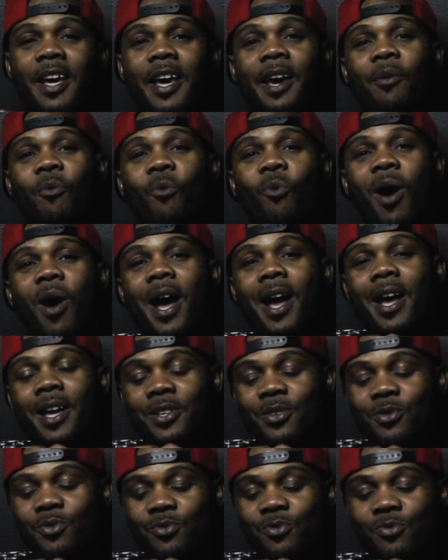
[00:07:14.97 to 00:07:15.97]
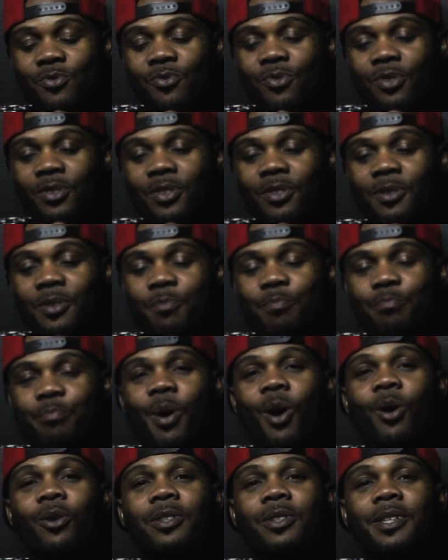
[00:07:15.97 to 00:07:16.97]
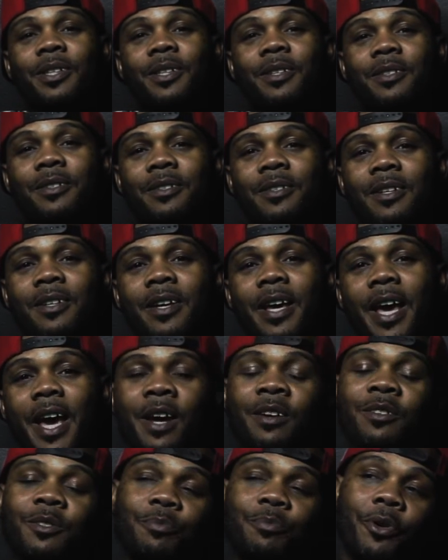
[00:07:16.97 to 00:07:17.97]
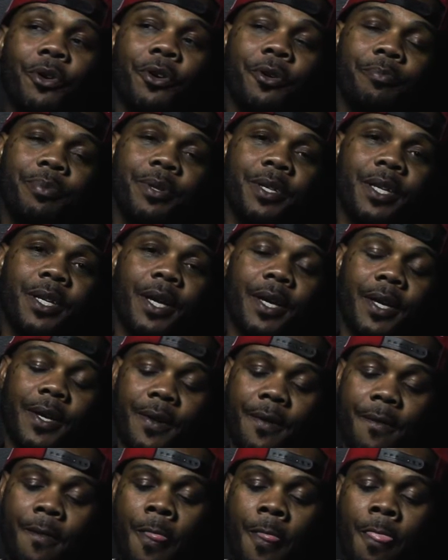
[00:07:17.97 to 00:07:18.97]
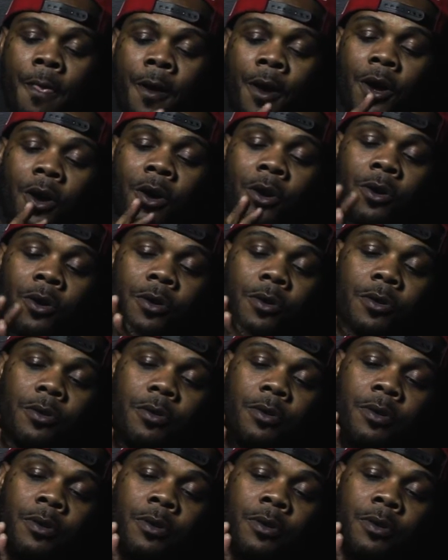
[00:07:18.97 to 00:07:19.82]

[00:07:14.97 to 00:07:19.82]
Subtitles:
And why you parked in Harrisburg, PA?